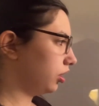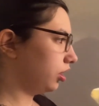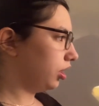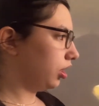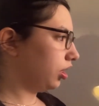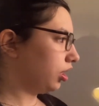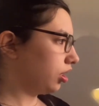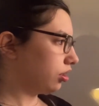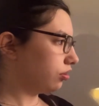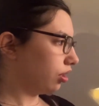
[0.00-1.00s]
the
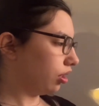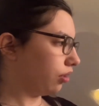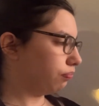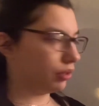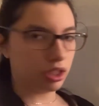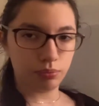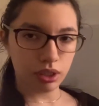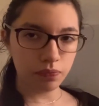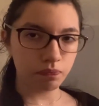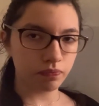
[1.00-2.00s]

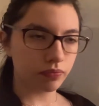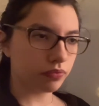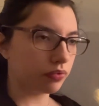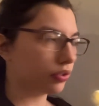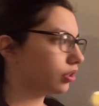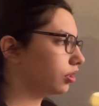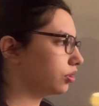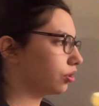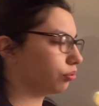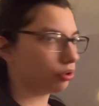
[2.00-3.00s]
minima,
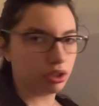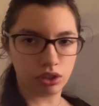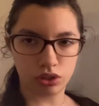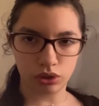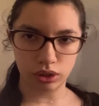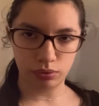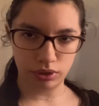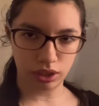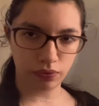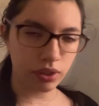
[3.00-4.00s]
so in destructive
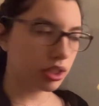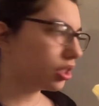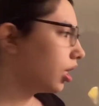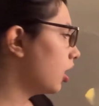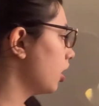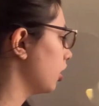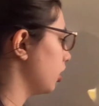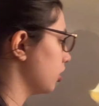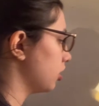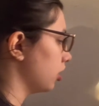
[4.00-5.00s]
interference,
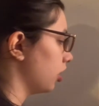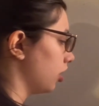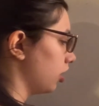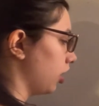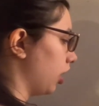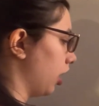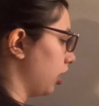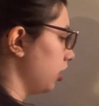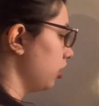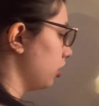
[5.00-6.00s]
is
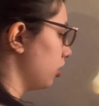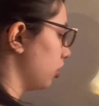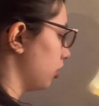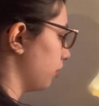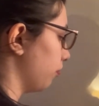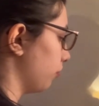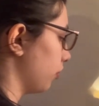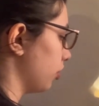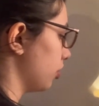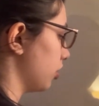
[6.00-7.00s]
A
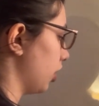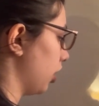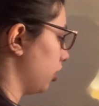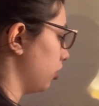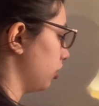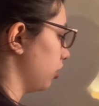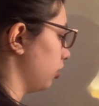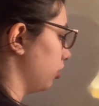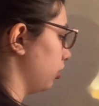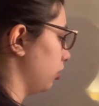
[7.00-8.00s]
sine
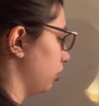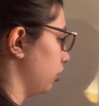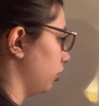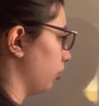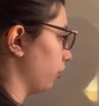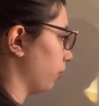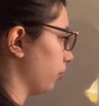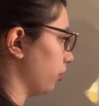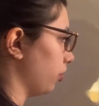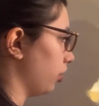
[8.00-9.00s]
of
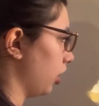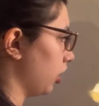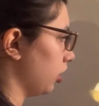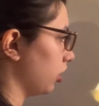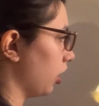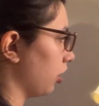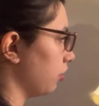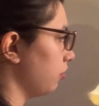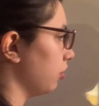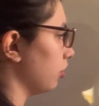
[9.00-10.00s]
theta, the
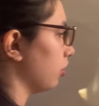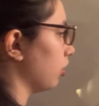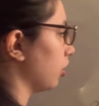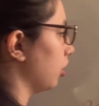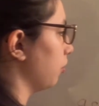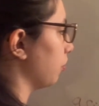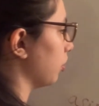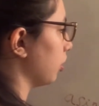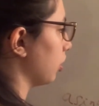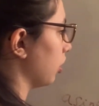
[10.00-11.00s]
angle here
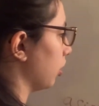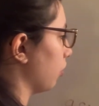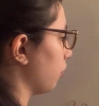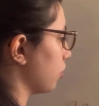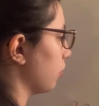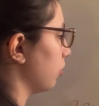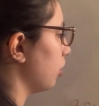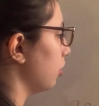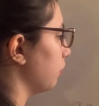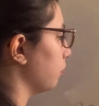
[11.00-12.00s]
with the
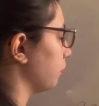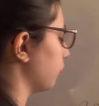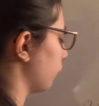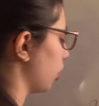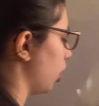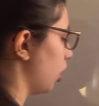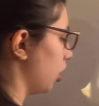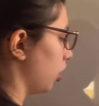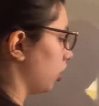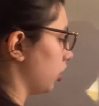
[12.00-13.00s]
horizontal,
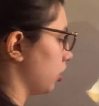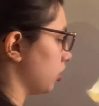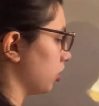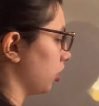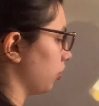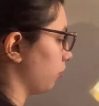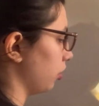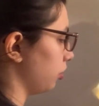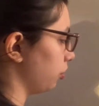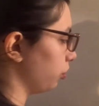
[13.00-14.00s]
is
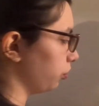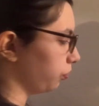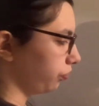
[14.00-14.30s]
equal to